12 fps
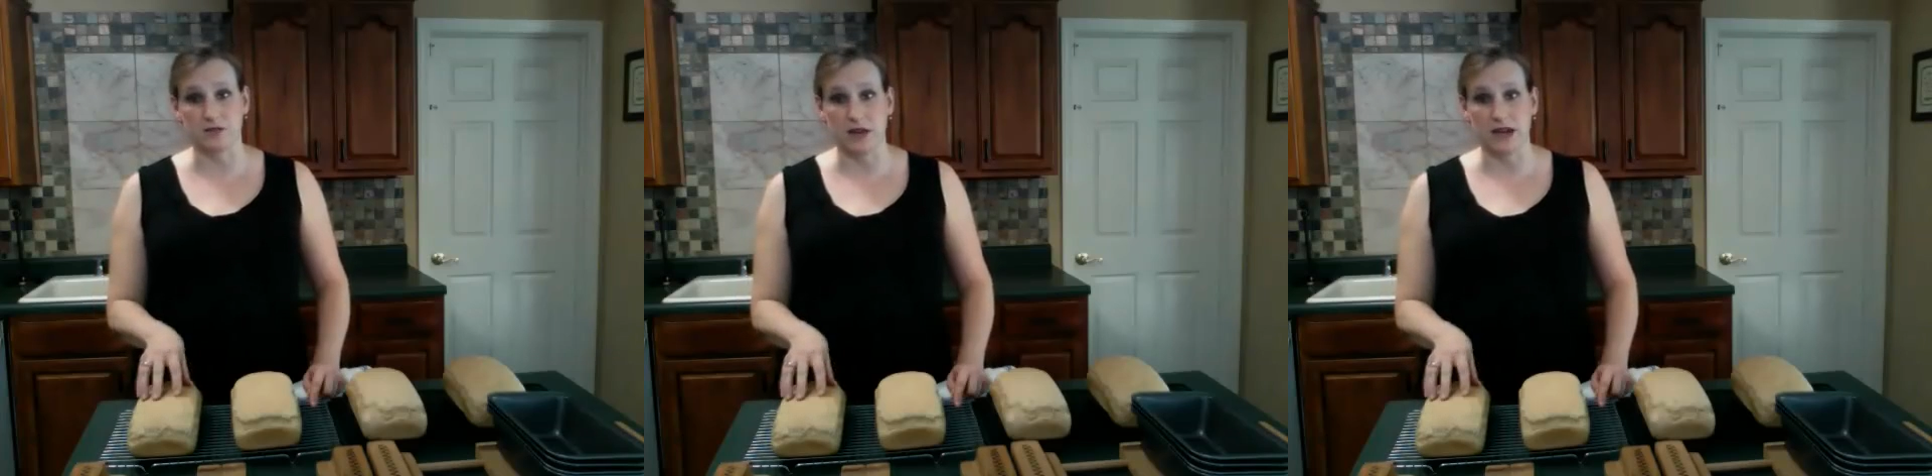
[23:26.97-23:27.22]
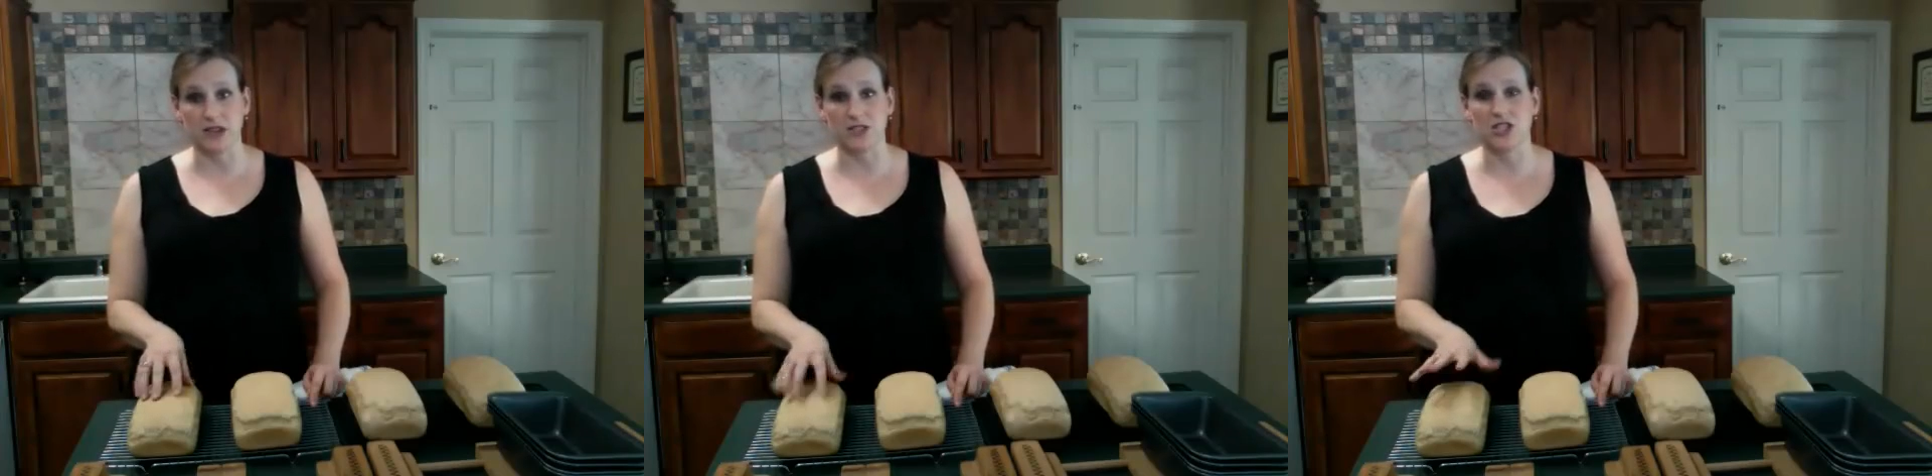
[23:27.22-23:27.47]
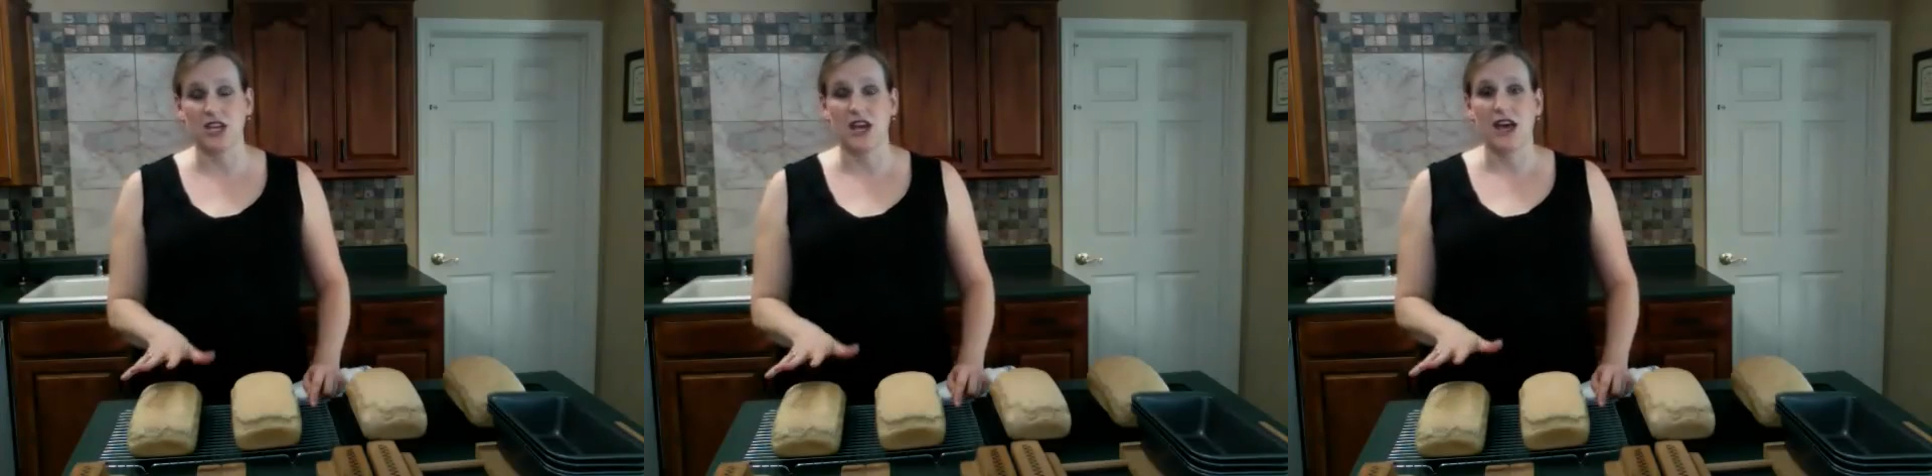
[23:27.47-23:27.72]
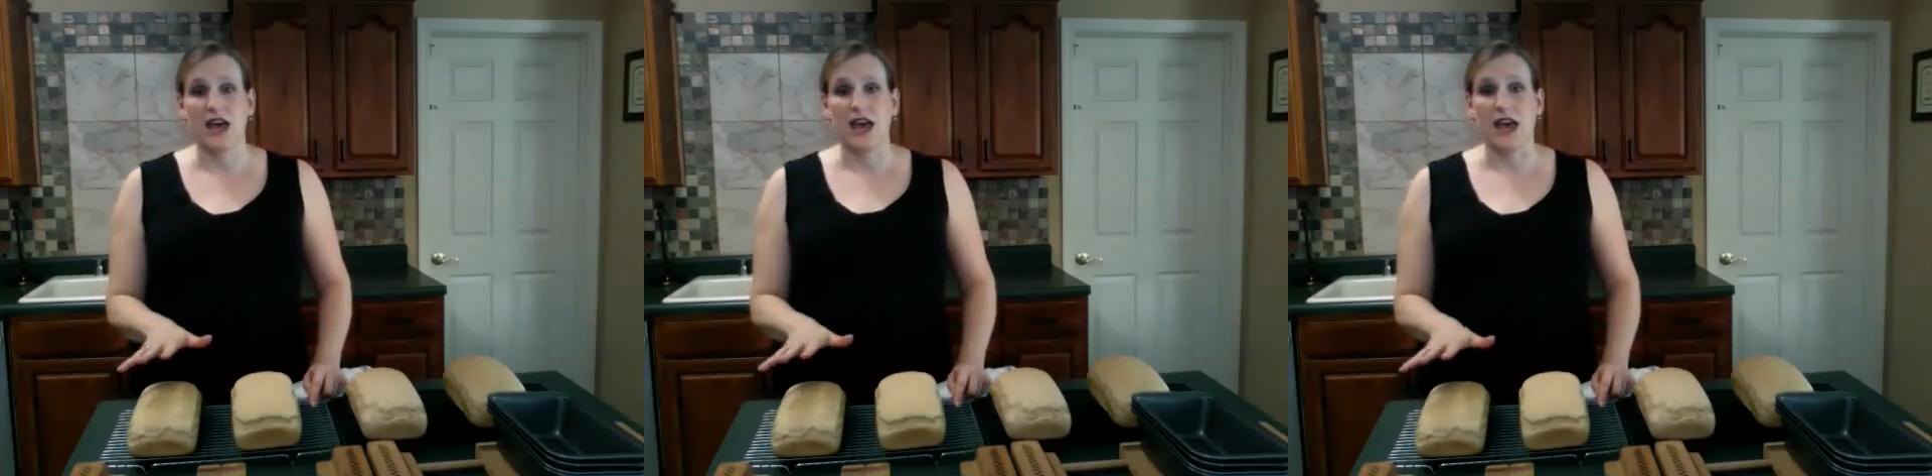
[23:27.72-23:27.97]
much
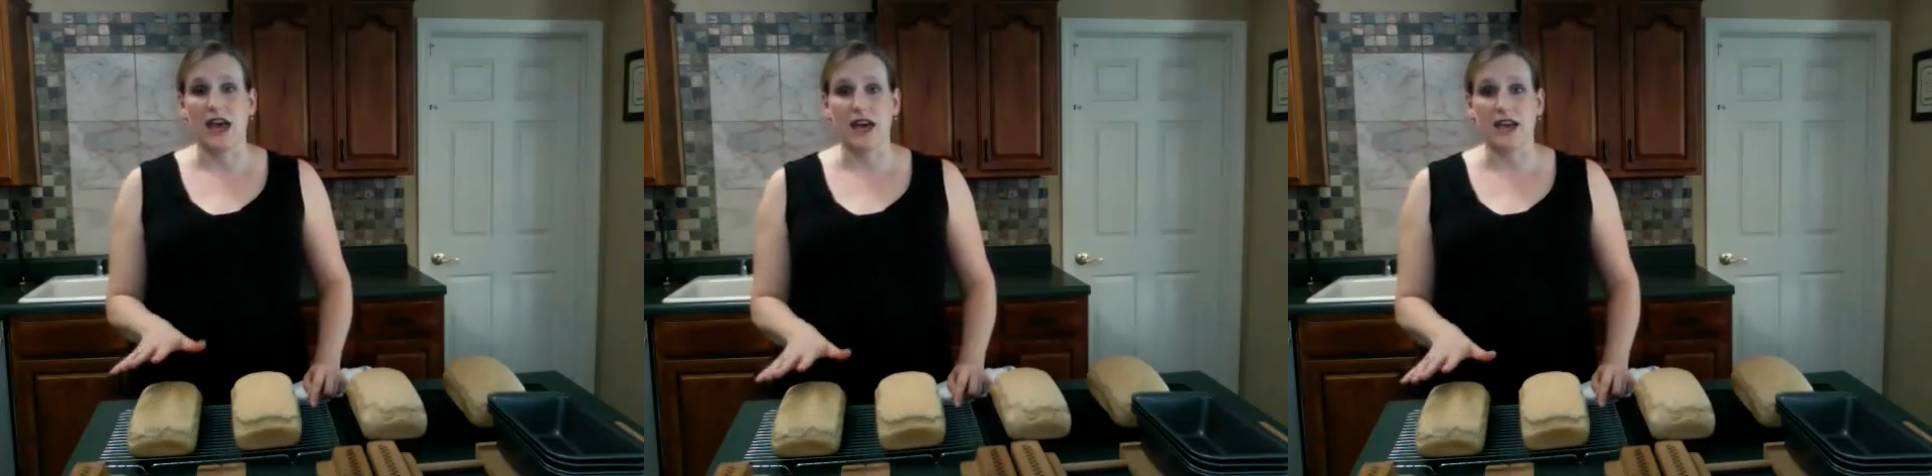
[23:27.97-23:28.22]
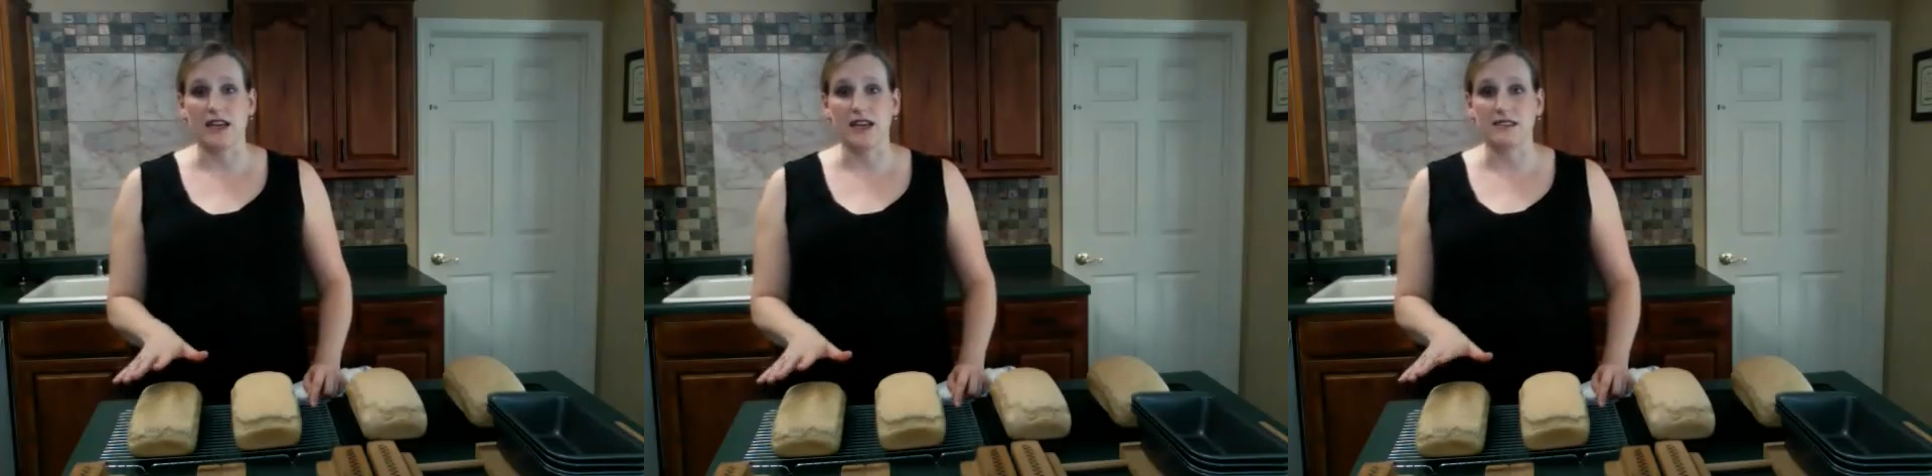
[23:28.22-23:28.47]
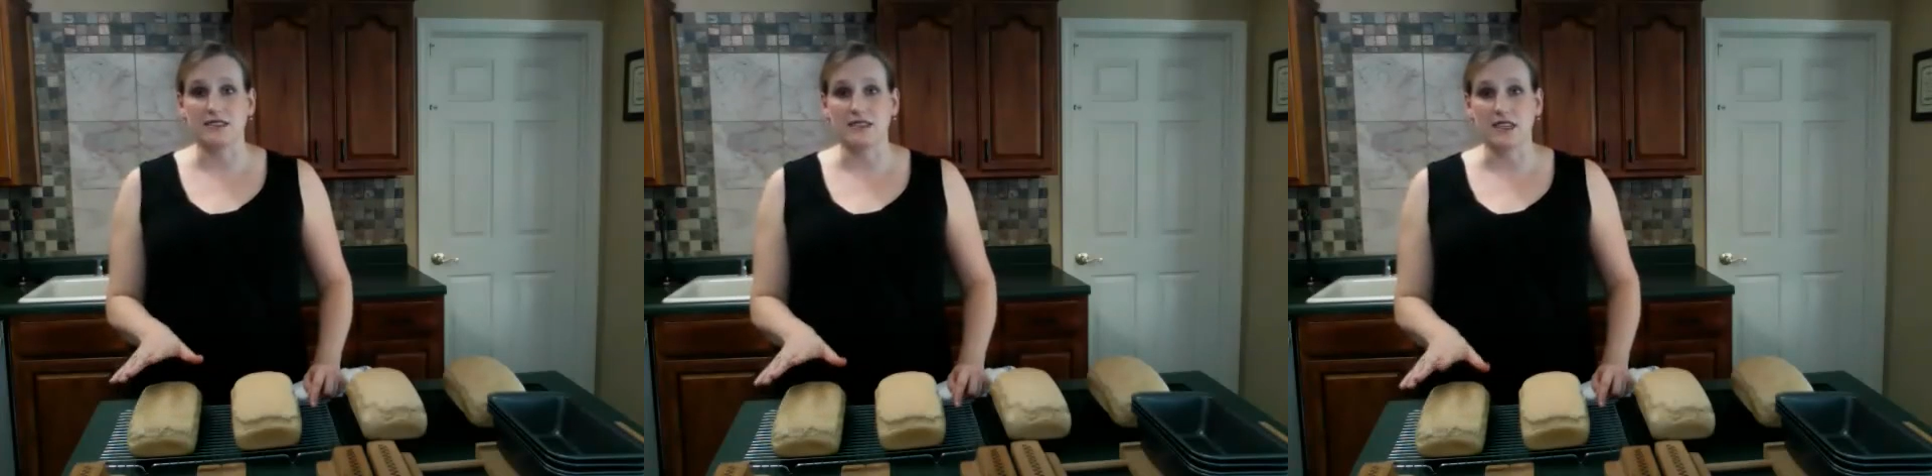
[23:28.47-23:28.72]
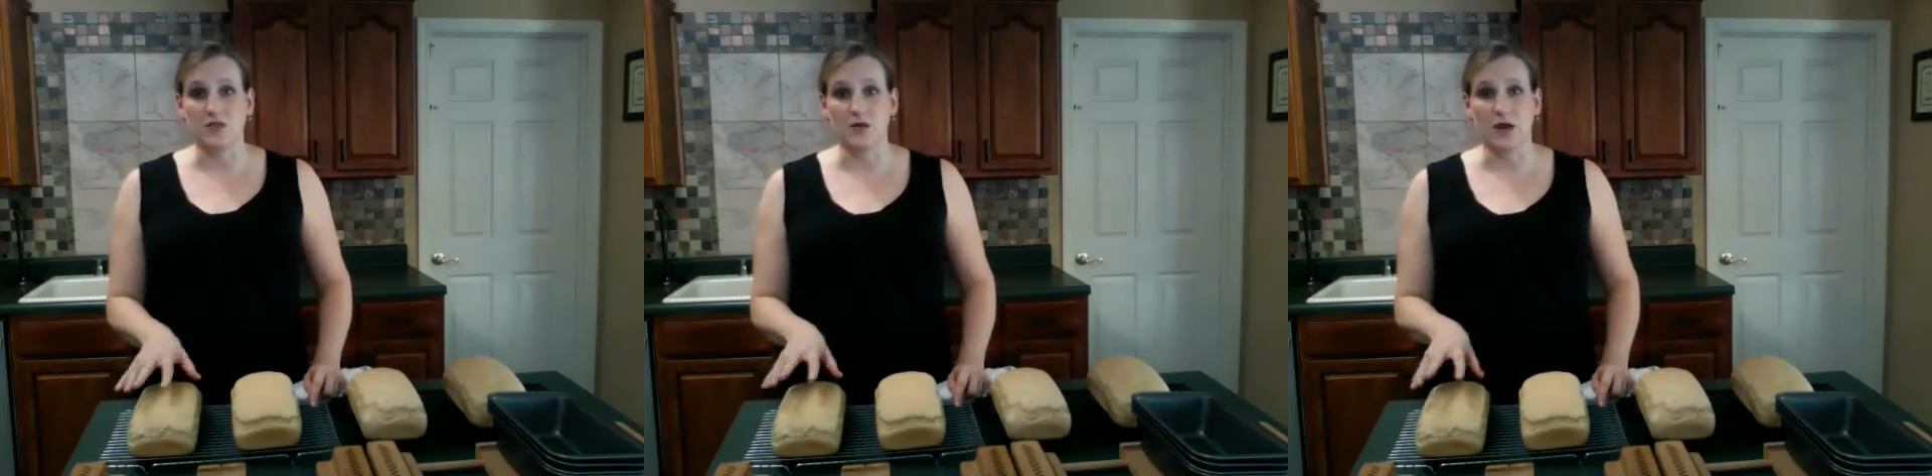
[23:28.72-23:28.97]
as
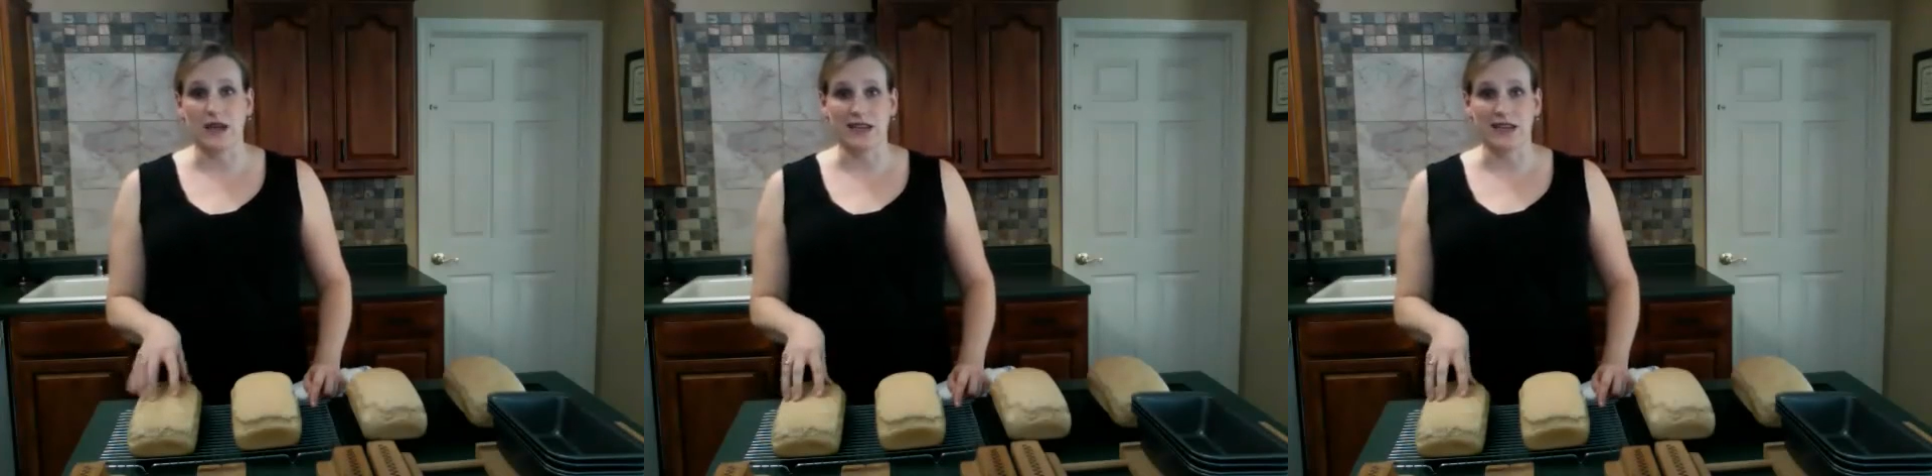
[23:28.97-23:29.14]
if